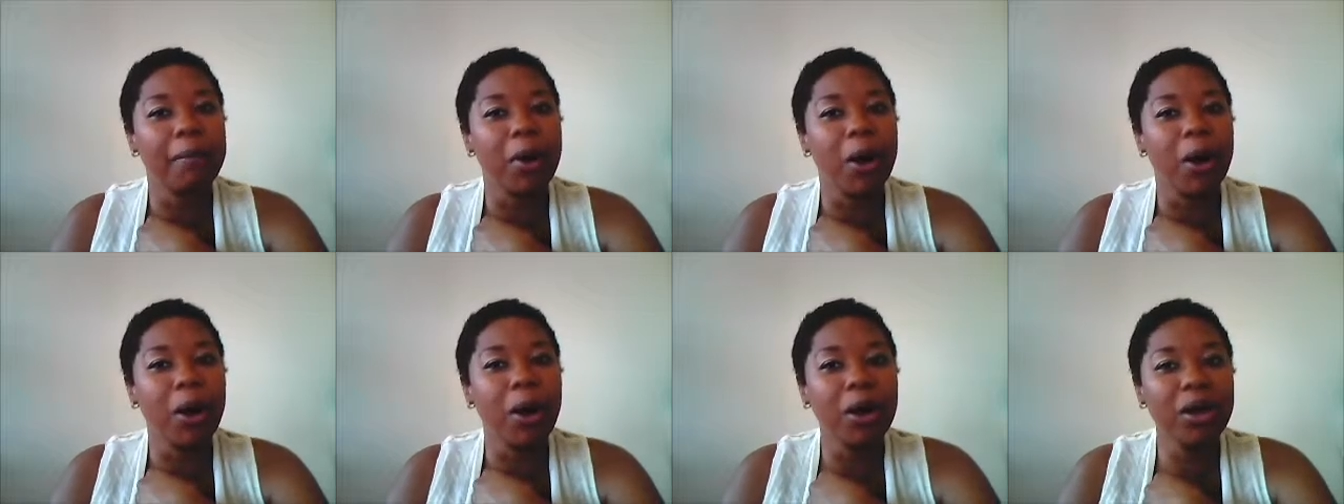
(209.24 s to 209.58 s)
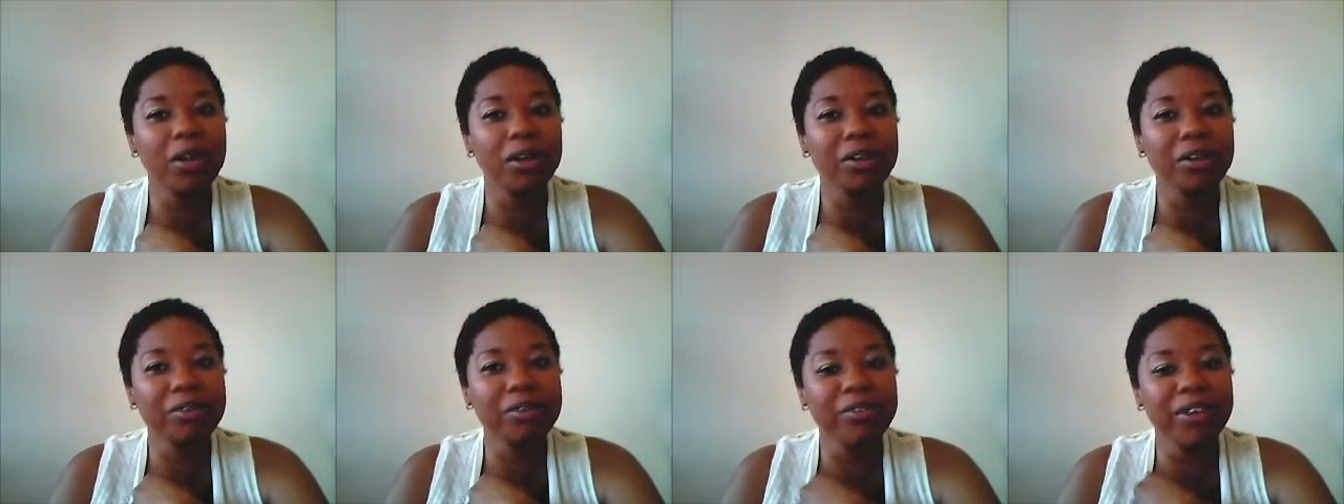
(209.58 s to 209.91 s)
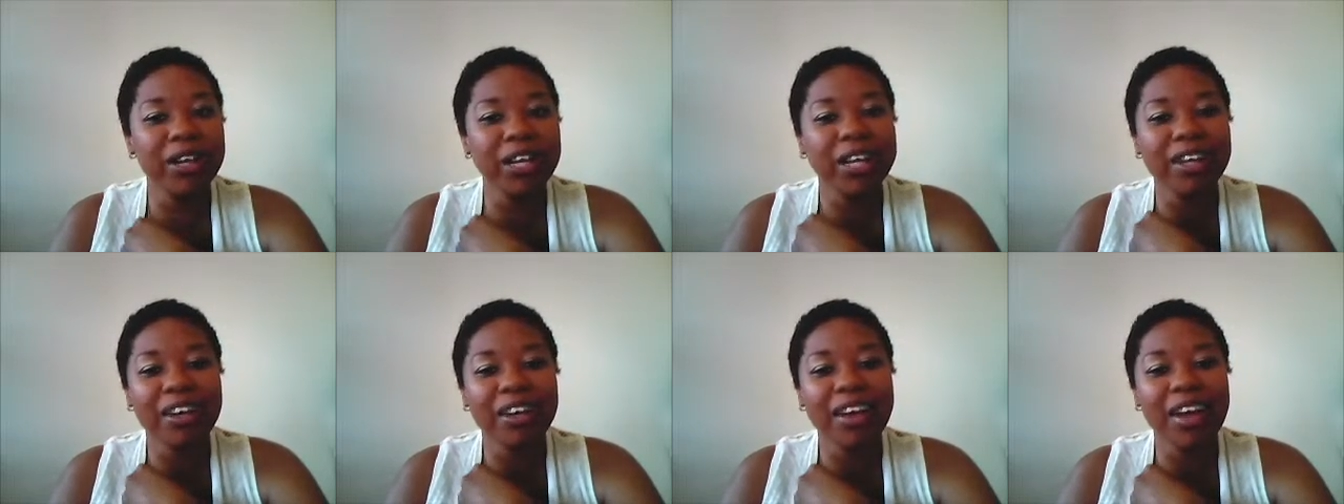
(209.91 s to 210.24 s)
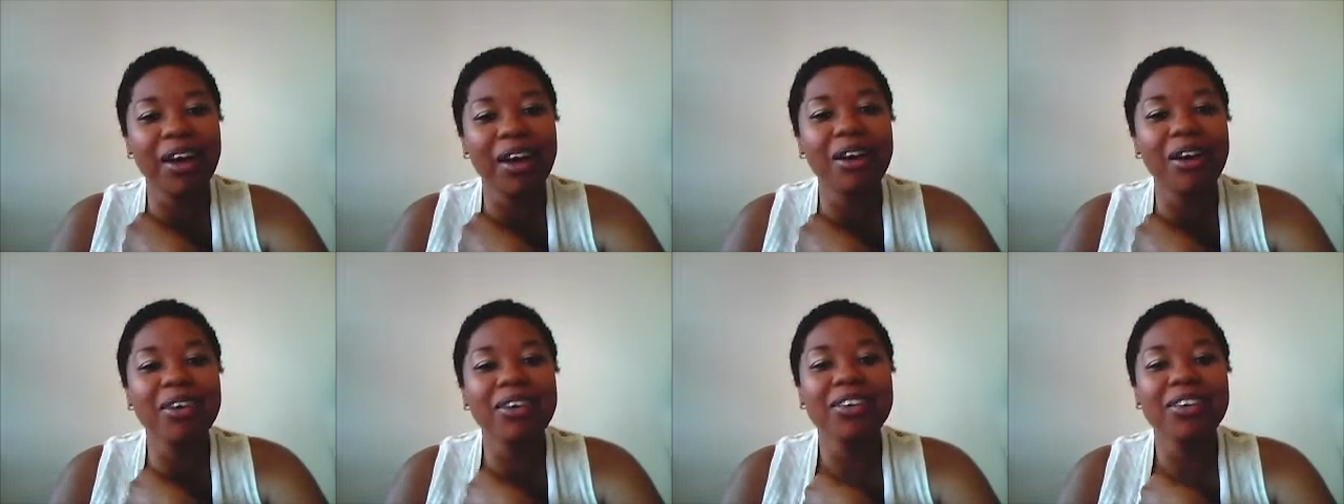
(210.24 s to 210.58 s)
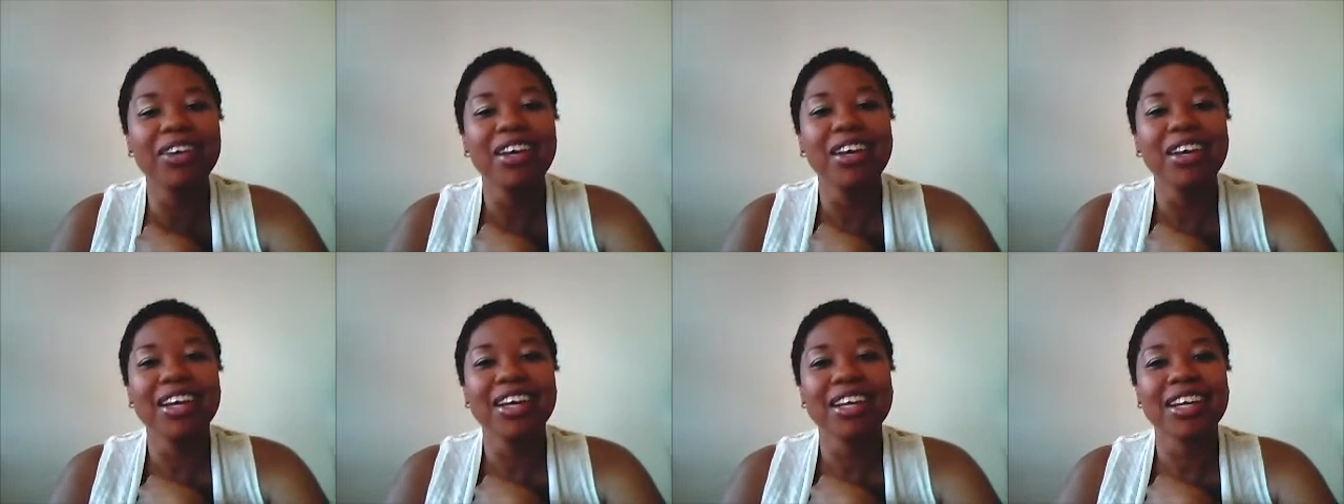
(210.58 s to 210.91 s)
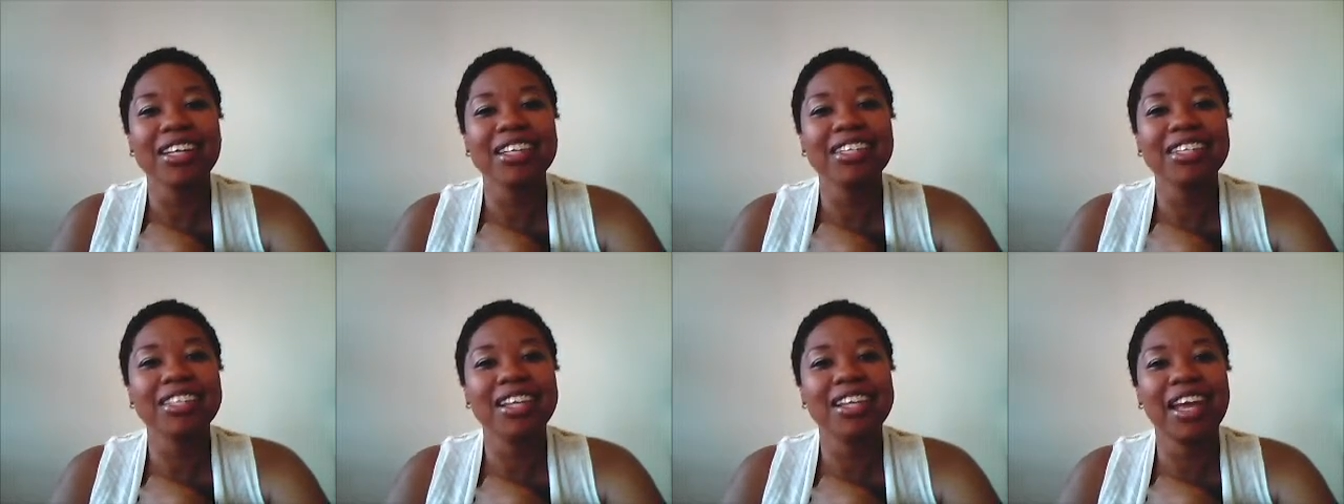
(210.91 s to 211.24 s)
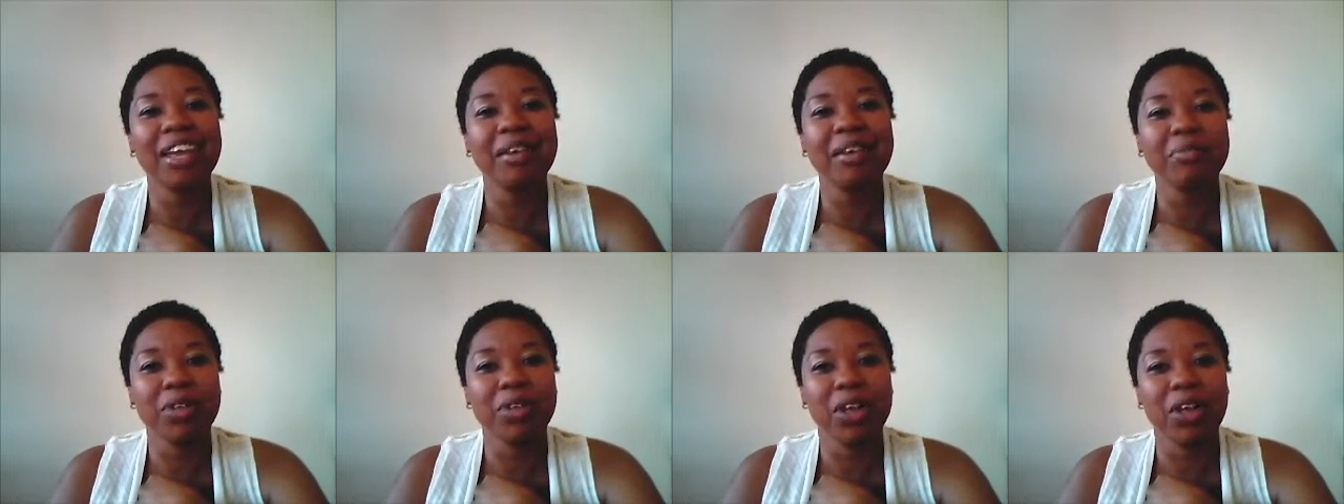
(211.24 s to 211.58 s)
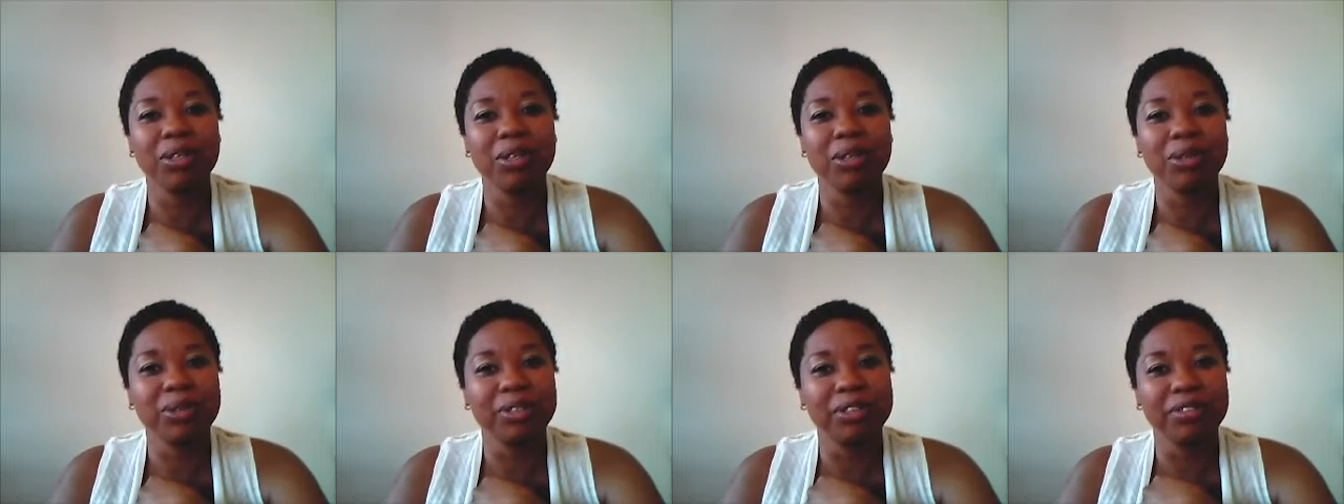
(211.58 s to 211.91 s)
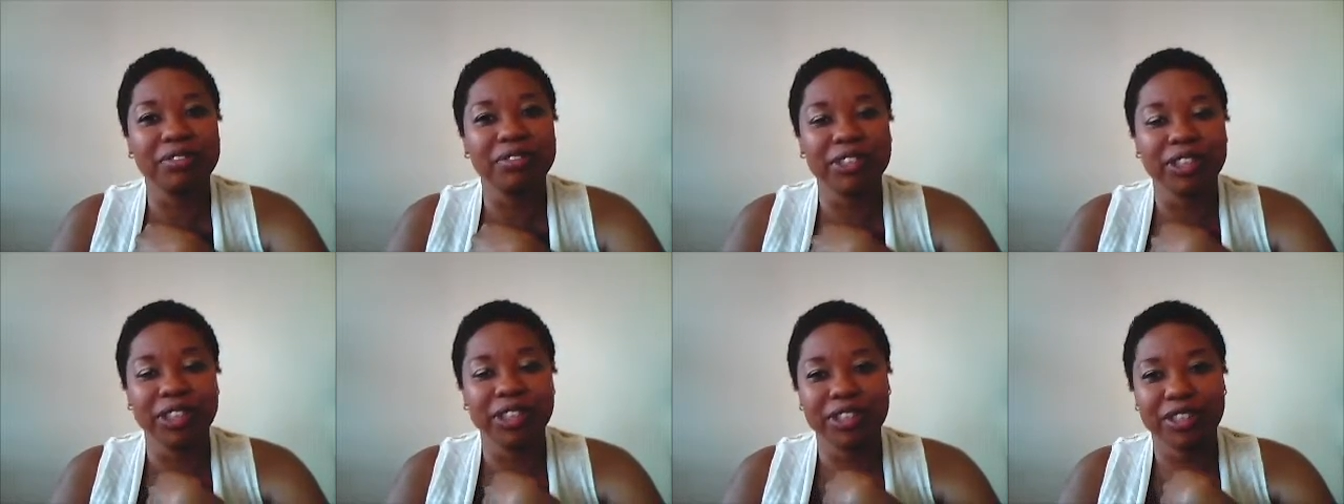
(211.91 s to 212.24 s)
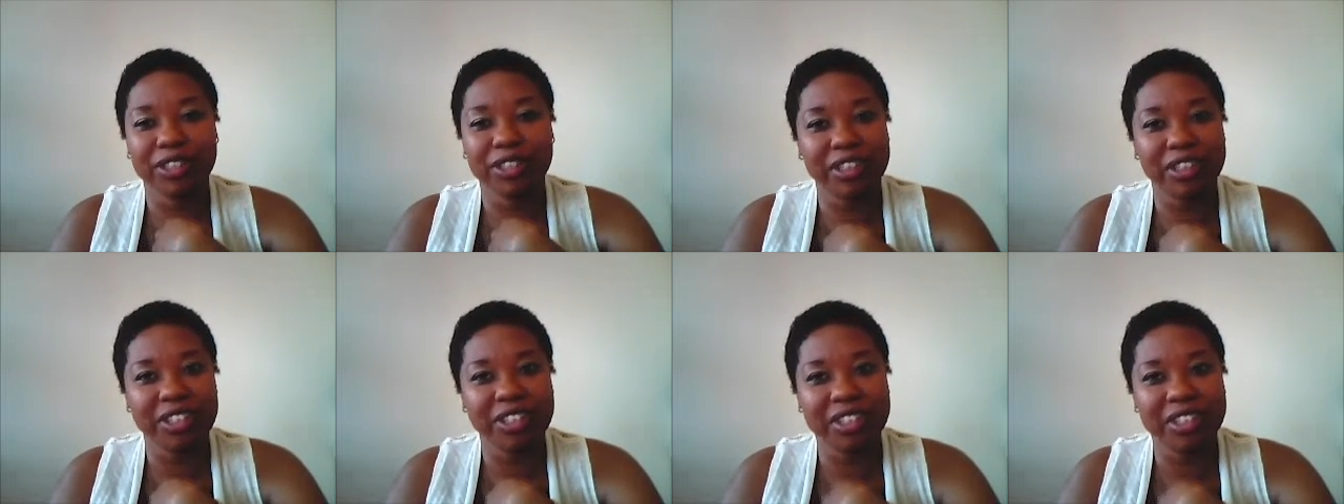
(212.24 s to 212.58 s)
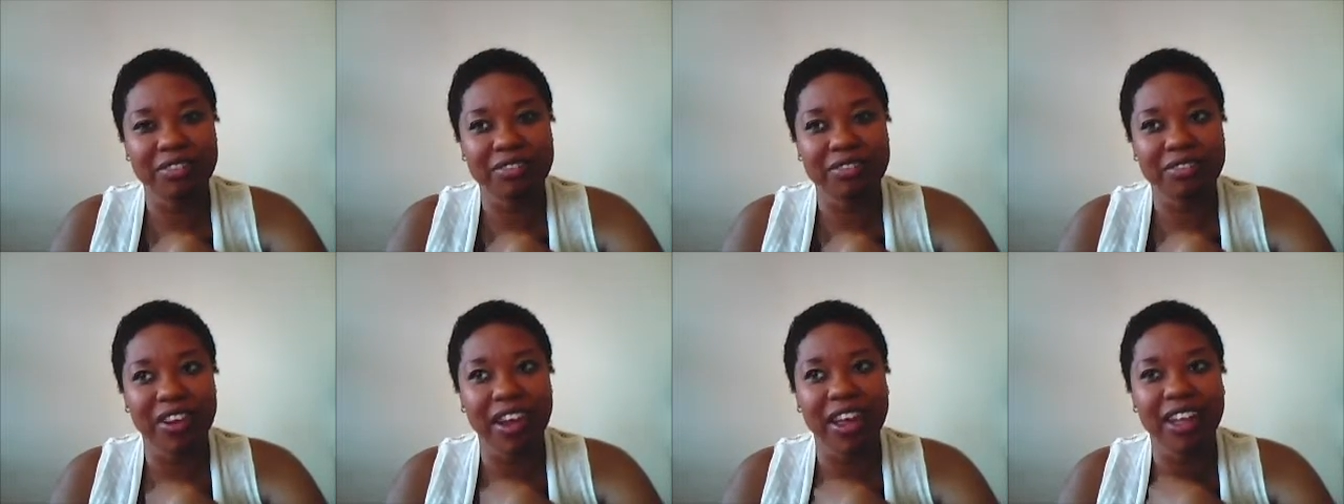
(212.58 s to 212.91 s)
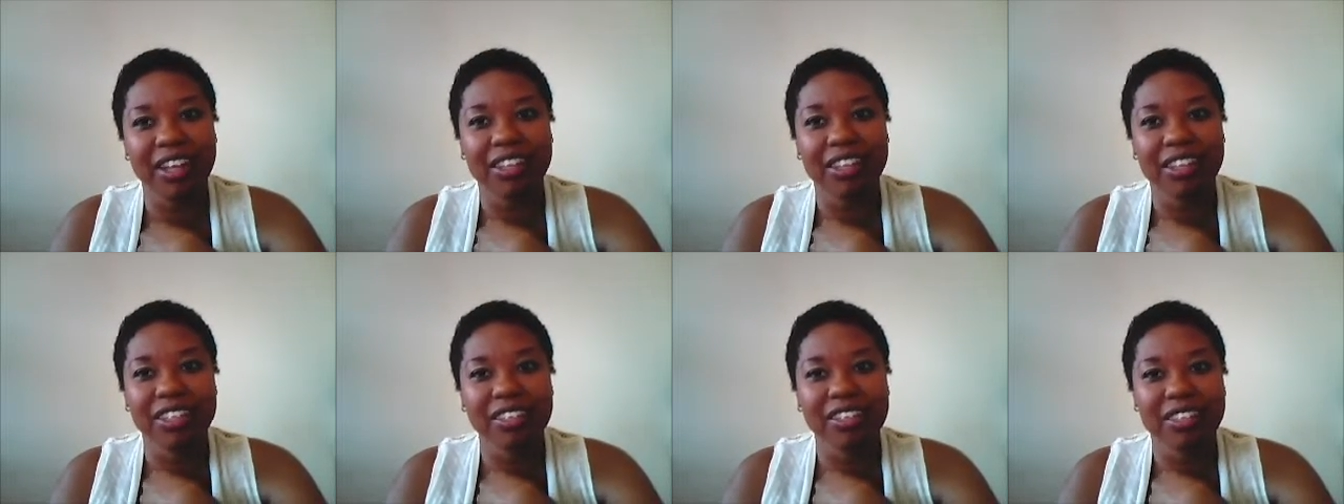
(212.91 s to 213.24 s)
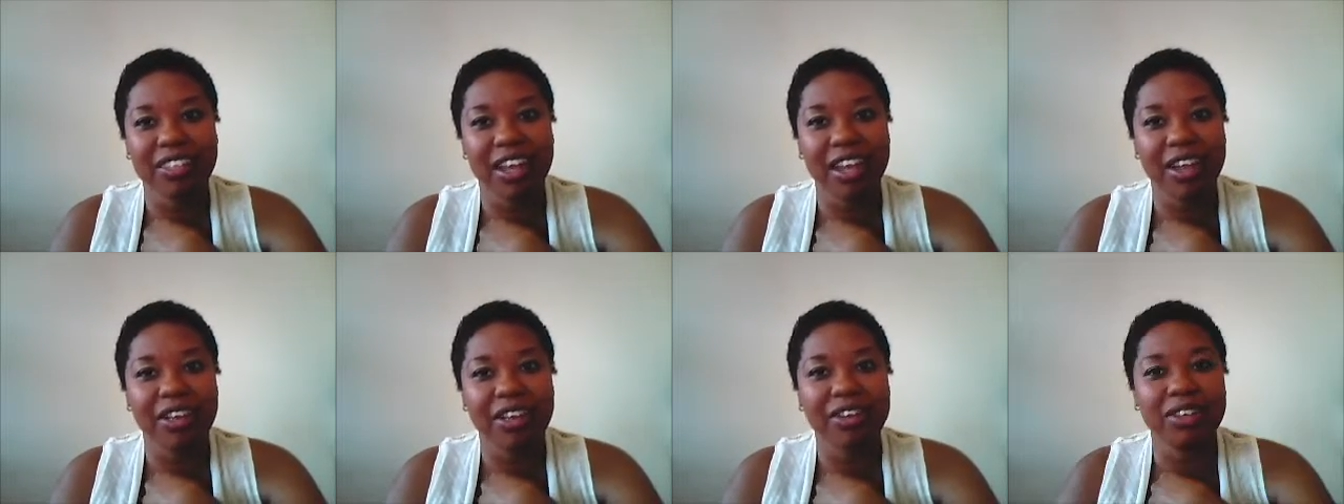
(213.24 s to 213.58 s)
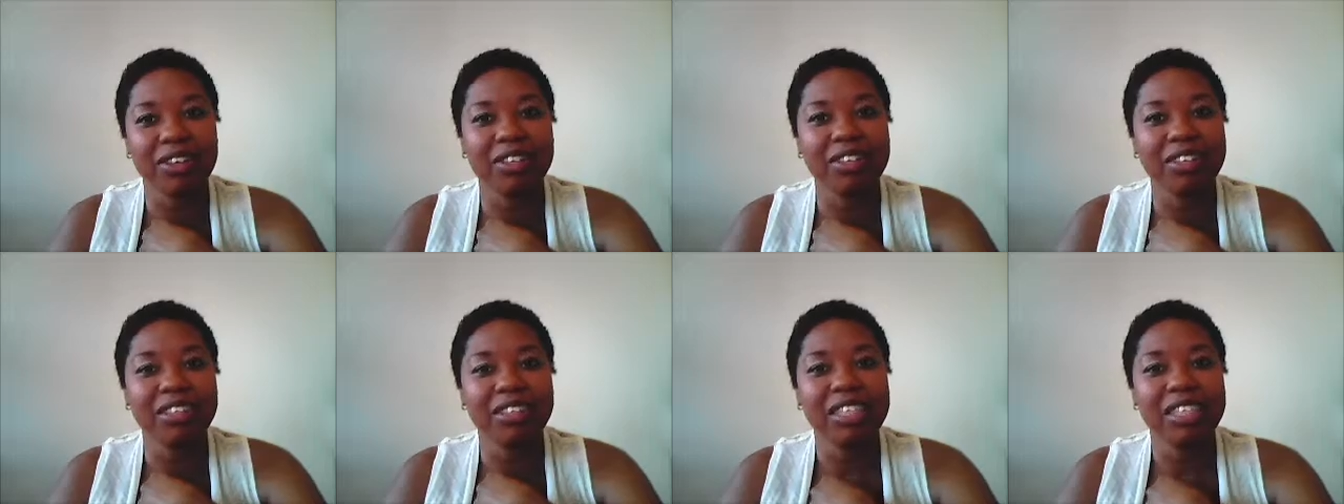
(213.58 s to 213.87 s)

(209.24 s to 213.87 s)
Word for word: on right now because I am not doing fertility friend this cycle.